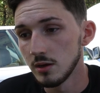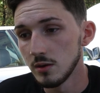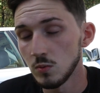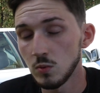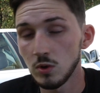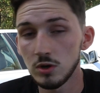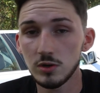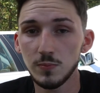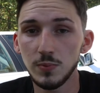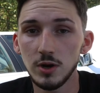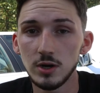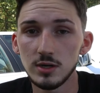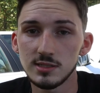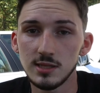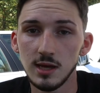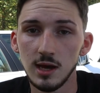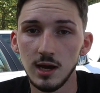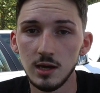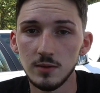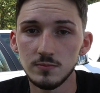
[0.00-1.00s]
Work
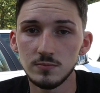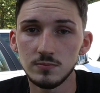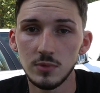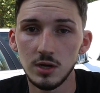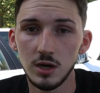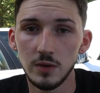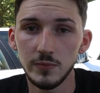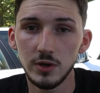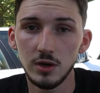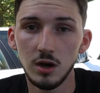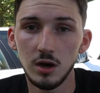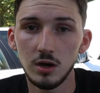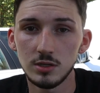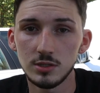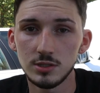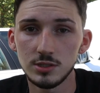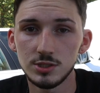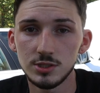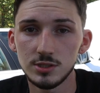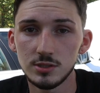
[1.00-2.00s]
part-time, I'm a
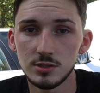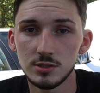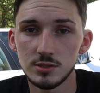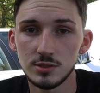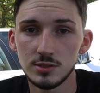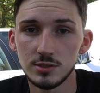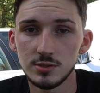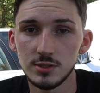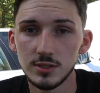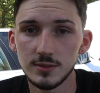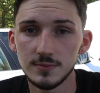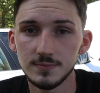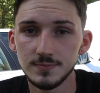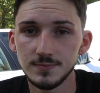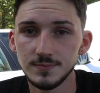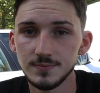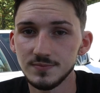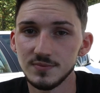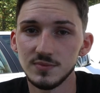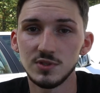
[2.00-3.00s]
college student,
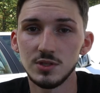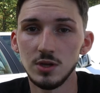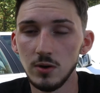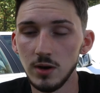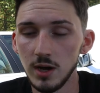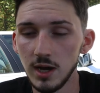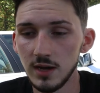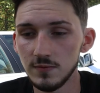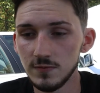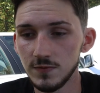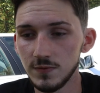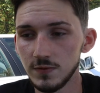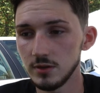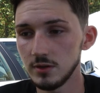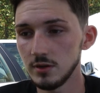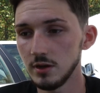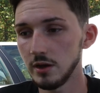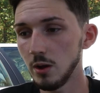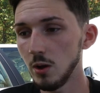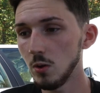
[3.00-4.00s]
don't have
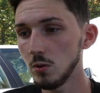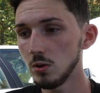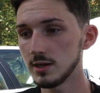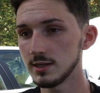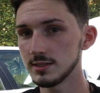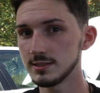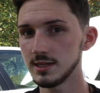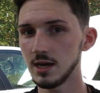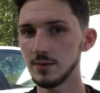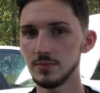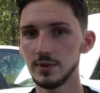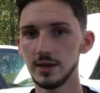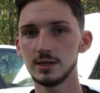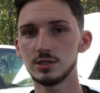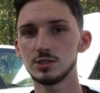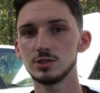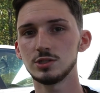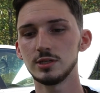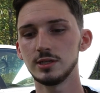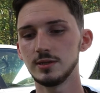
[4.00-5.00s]
a whole lot of time to
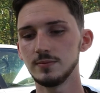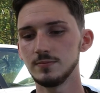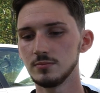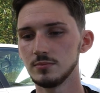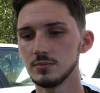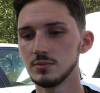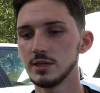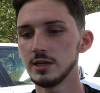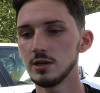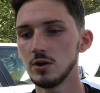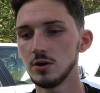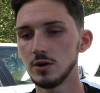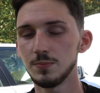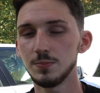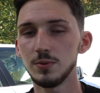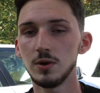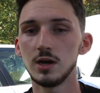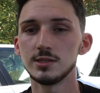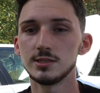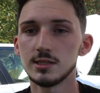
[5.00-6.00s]
actually take on a
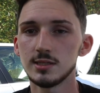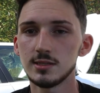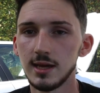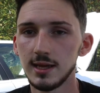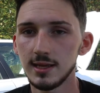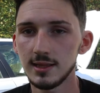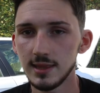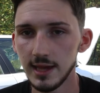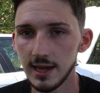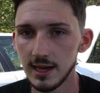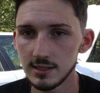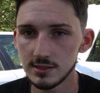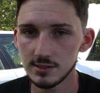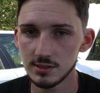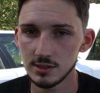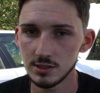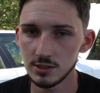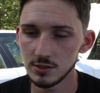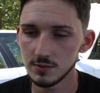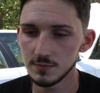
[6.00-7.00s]
project like that,
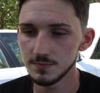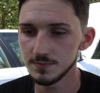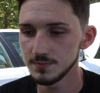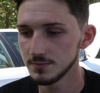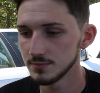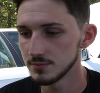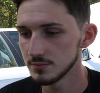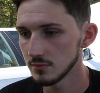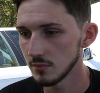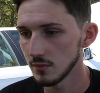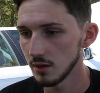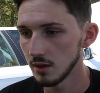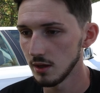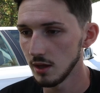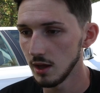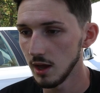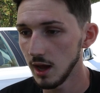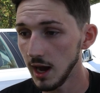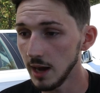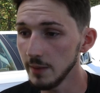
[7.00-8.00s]
so
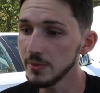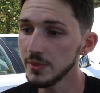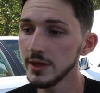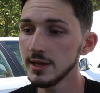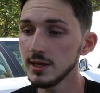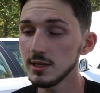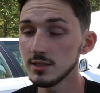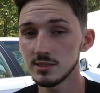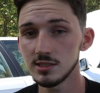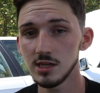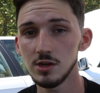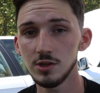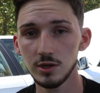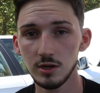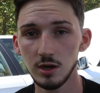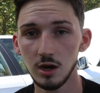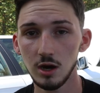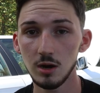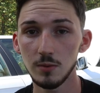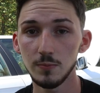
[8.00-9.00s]
I'm thinking sell the
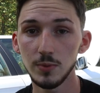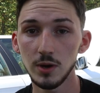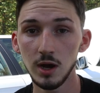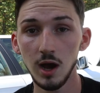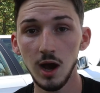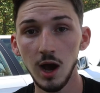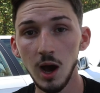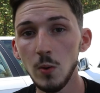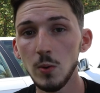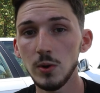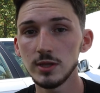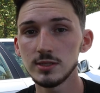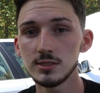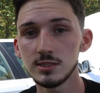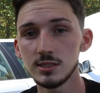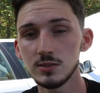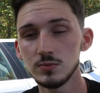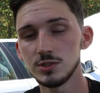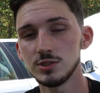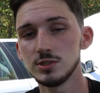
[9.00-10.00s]
car, but I want to
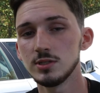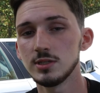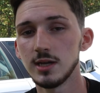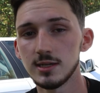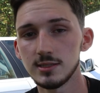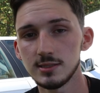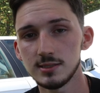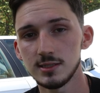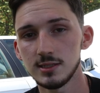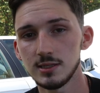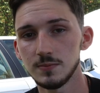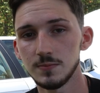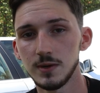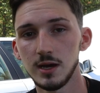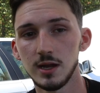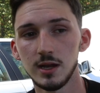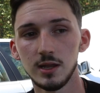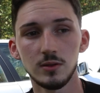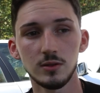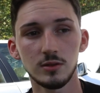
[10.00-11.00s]
see what you guys think
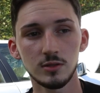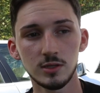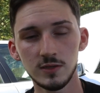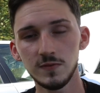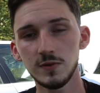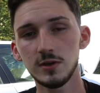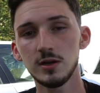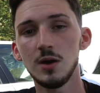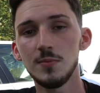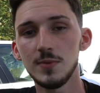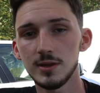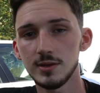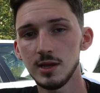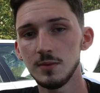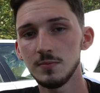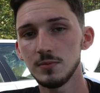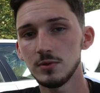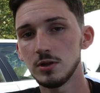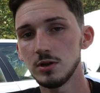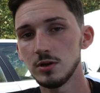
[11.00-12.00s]
about it. Leave a comment
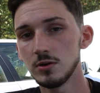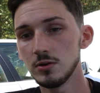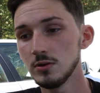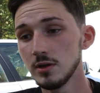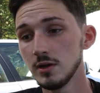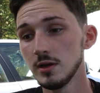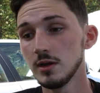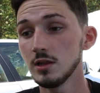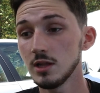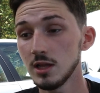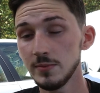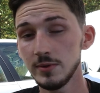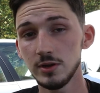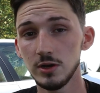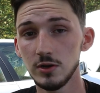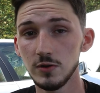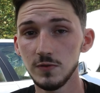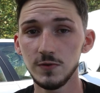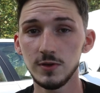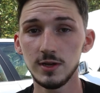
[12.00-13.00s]
down below, let me
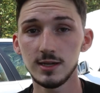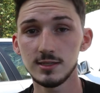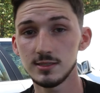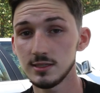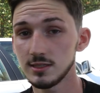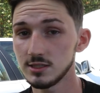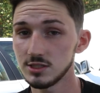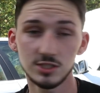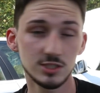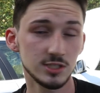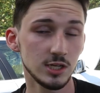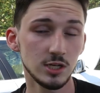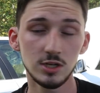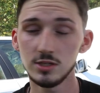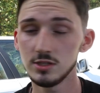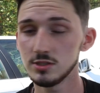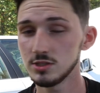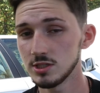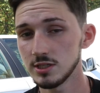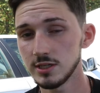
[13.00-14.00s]
know if you guys think I should sell
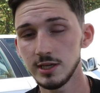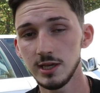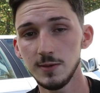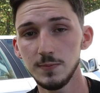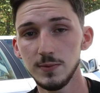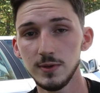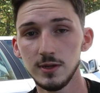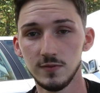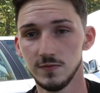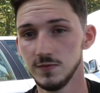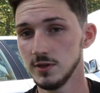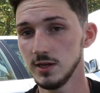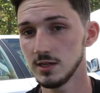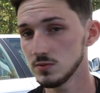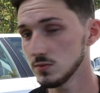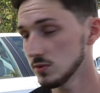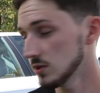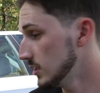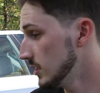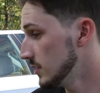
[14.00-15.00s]
it, should keep it. If you
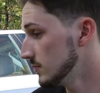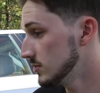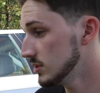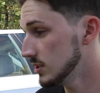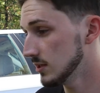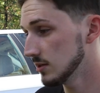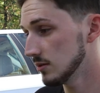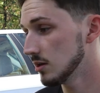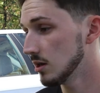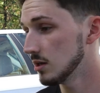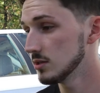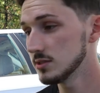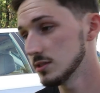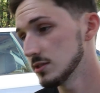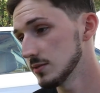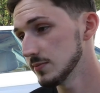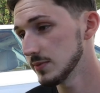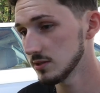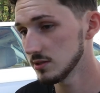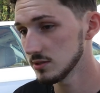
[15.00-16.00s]
guys want to keep seeing
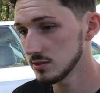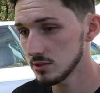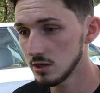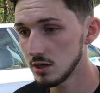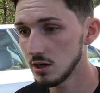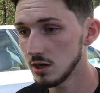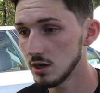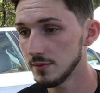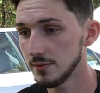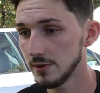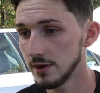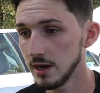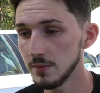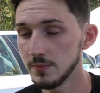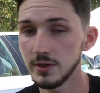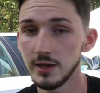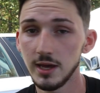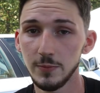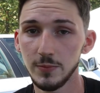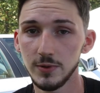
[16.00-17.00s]
content about this car, I'd
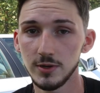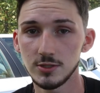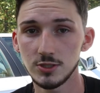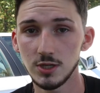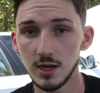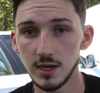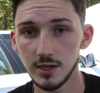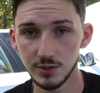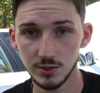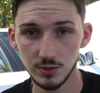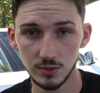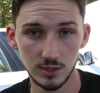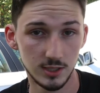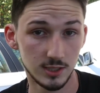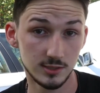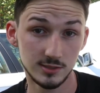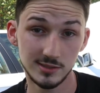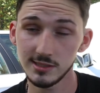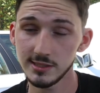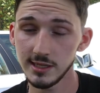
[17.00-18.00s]
be happy to try and do it.
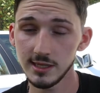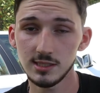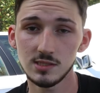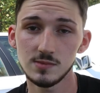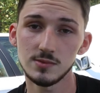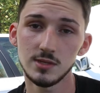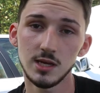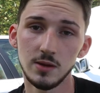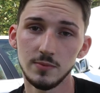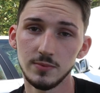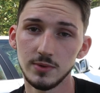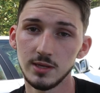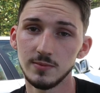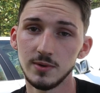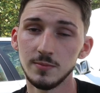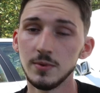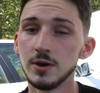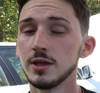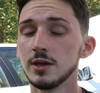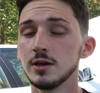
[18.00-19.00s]
It just takes some time to get
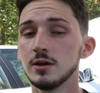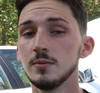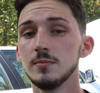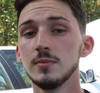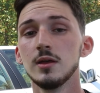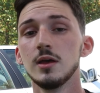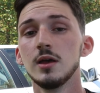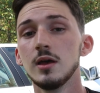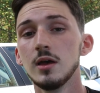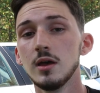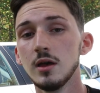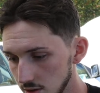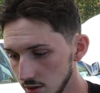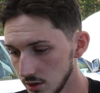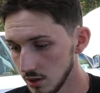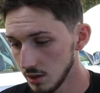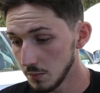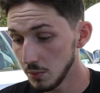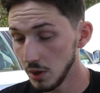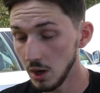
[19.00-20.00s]
my money up.
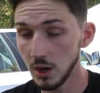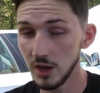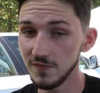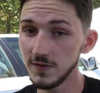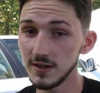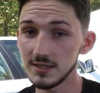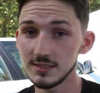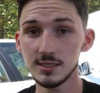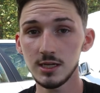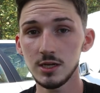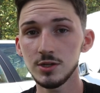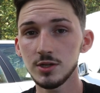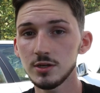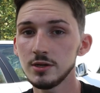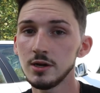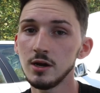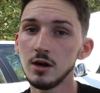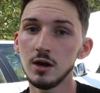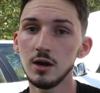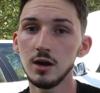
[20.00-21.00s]
But if I sell the
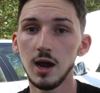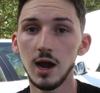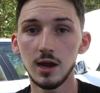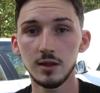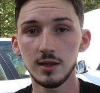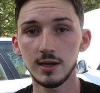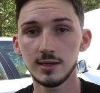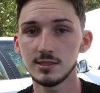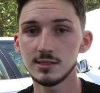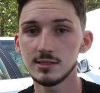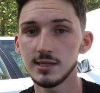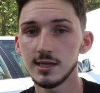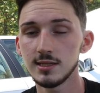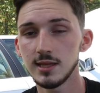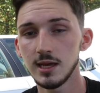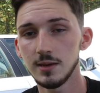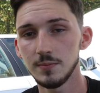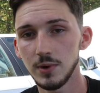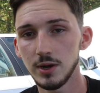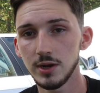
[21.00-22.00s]
car, I'd like to take
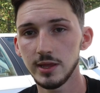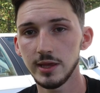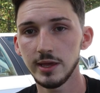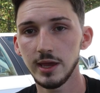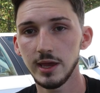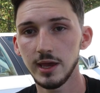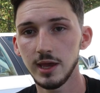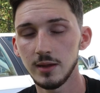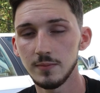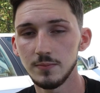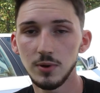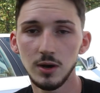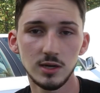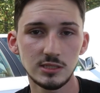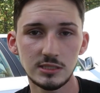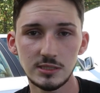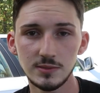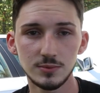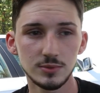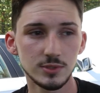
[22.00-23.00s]
that money and
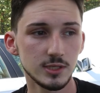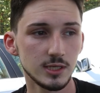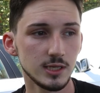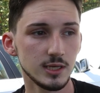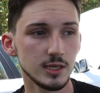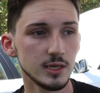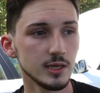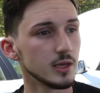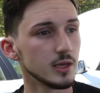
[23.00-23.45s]
possibly